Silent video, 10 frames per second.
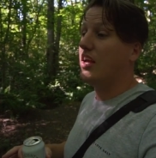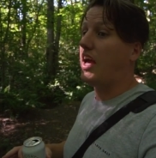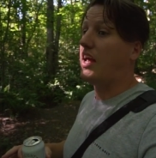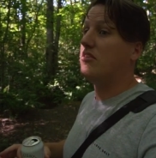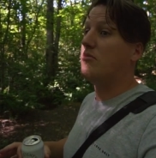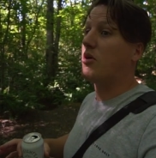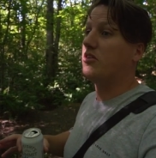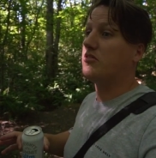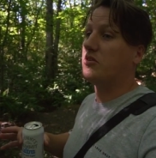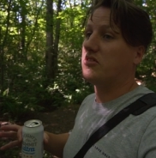And
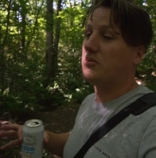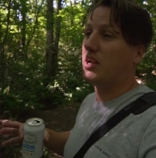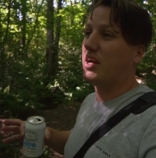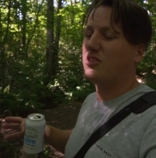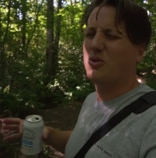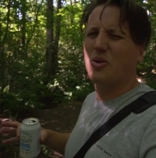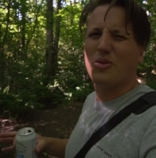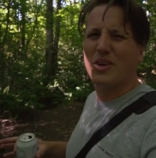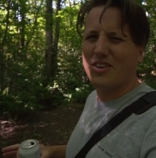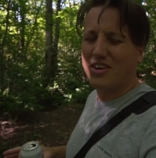tomorrow is supposed to be like two or
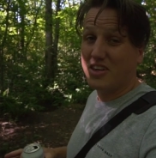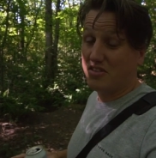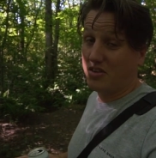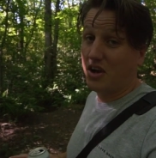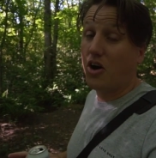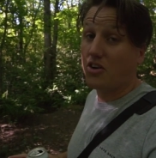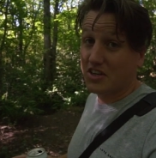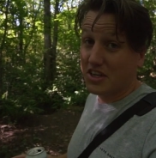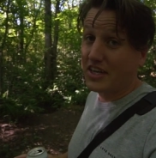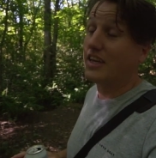three degrees
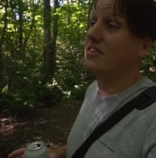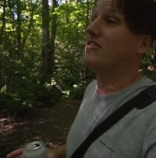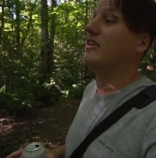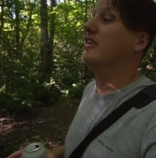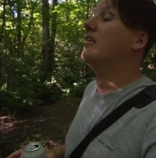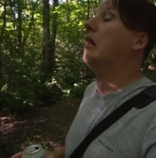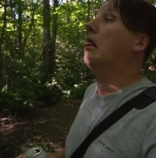hotter again, so